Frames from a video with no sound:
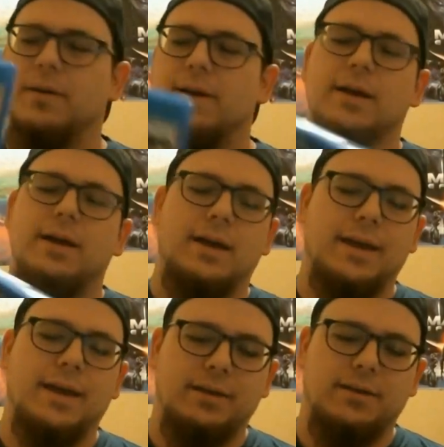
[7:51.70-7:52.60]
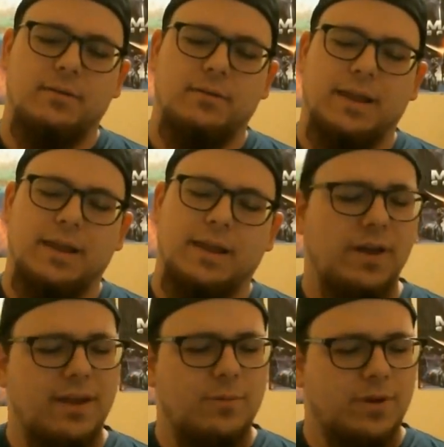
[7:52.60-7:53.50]
And why that
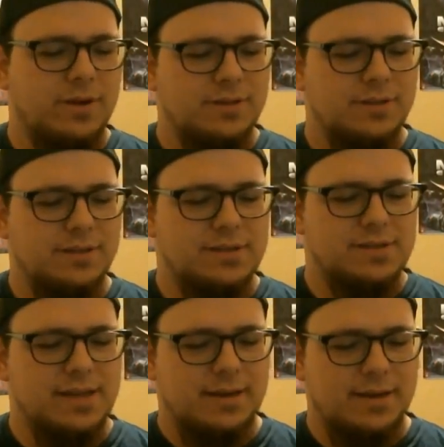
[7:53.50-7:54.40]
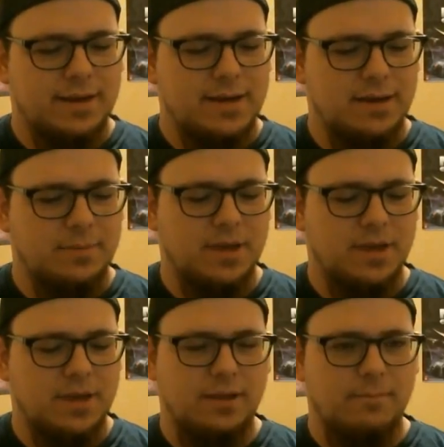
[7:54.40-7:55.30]
was is that I ended up getting
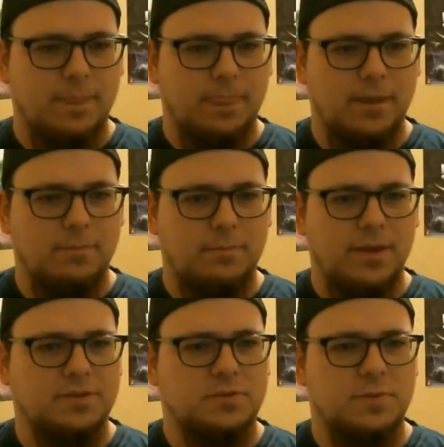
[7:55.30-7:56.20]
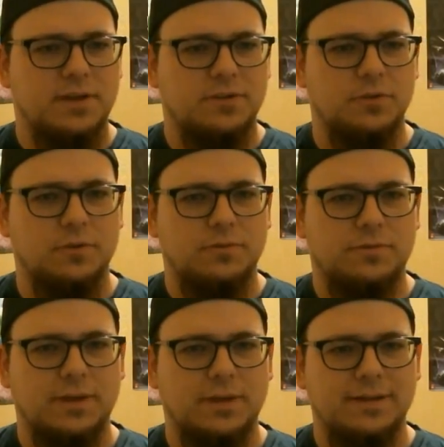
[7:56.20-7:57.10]
the PS3 digital for like
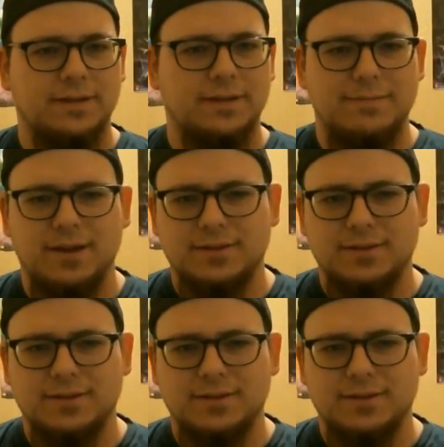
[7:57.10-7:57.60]
$10,